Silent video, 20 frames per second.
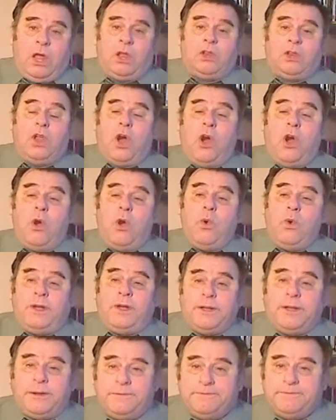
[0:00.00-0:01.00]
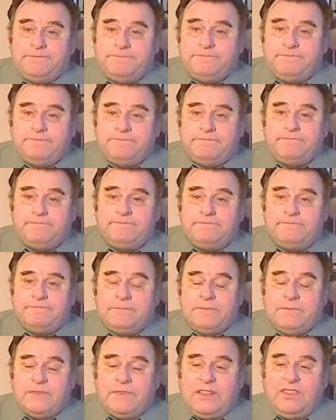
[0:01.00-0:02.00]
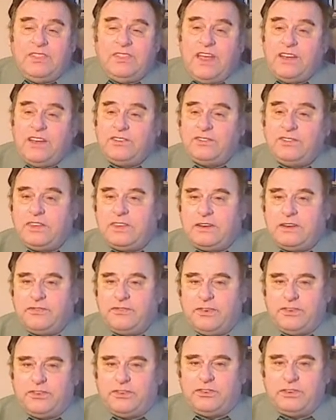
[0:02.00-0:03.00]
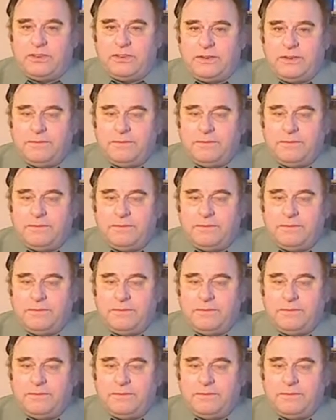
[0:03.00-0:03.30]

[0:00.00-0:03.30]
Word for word: No, there's the difference.